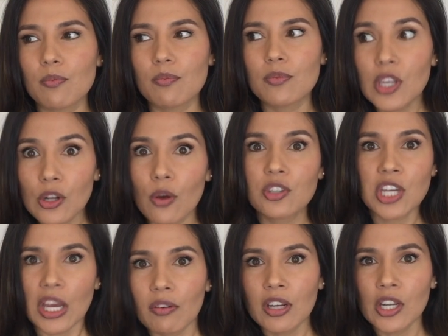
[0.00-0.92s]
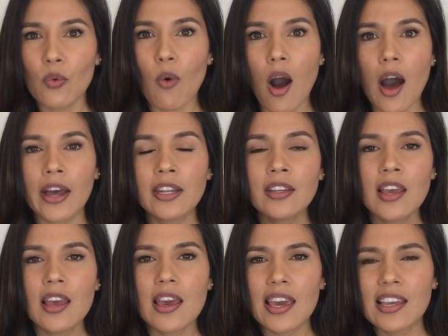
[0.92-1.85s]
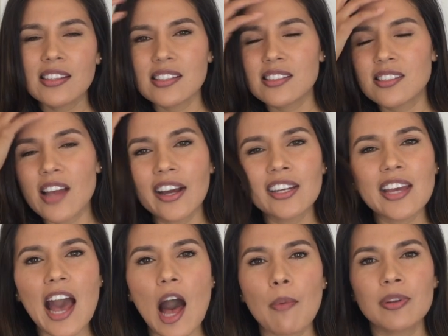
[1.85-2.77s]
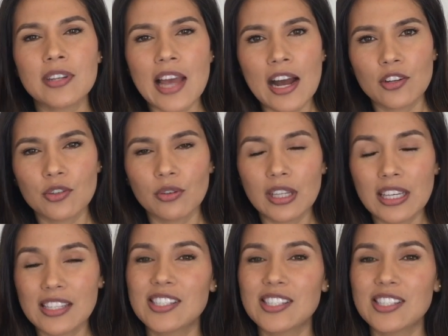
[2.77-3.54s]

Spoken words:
you know, cheering you on, it's not going to happen naturally.